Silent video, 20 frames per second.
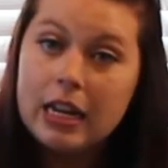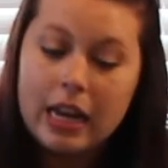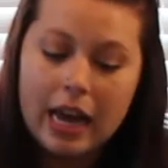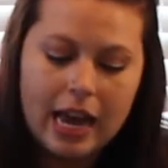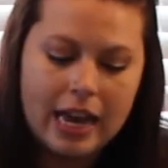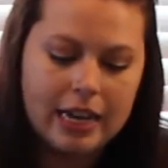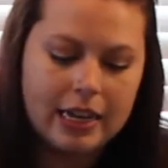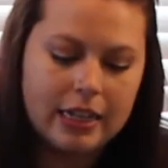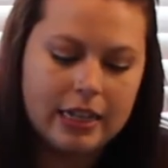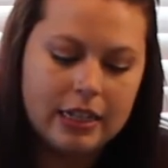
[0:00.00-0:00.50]

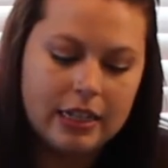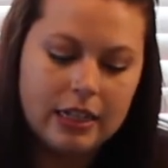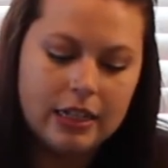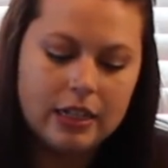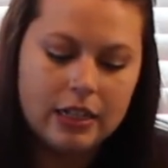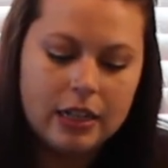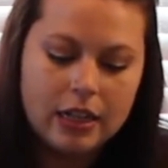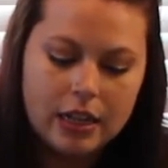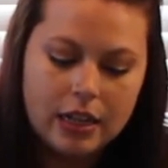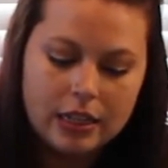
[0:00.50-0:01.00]
and
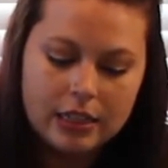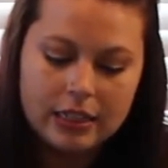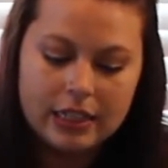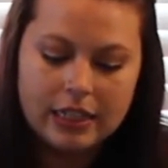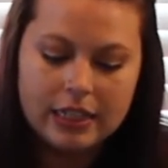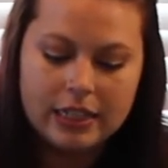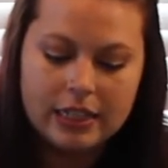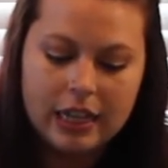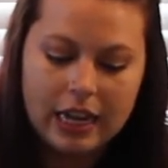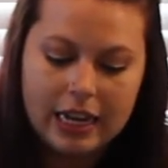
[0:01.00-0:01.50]

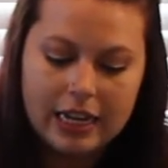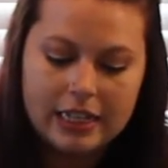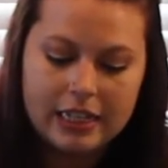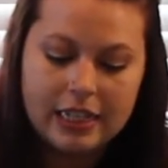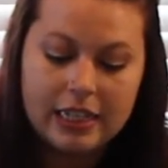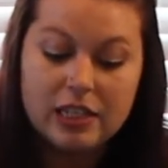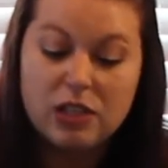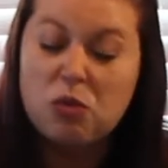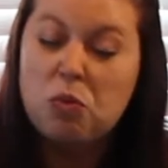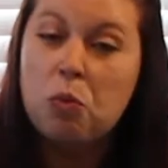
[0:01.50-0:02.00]
since the
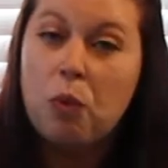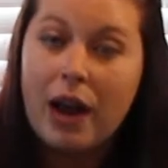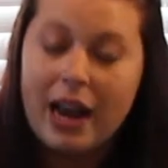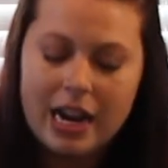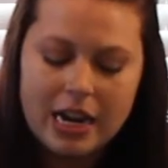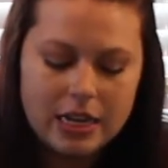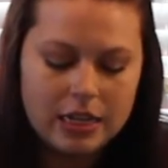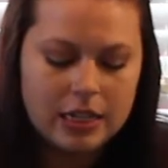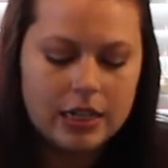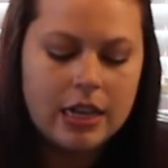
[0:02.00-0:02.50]
icing is
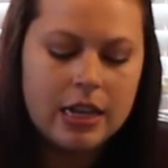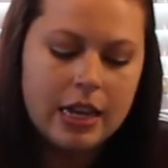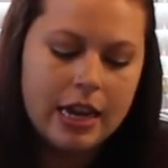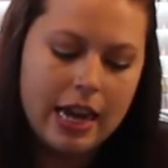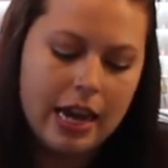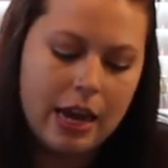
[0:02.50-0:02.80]
white,